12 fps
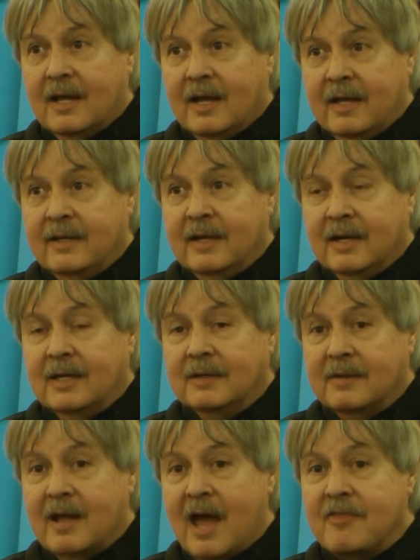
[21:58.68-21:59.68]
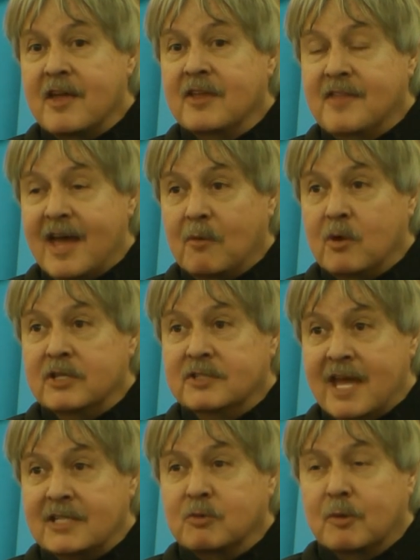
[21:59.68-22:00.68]
And I think
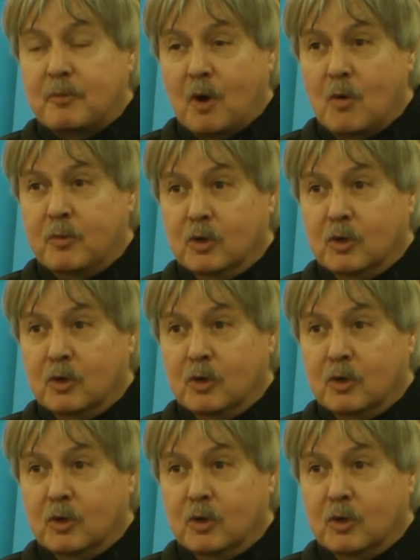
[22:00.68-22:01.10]
that's what pro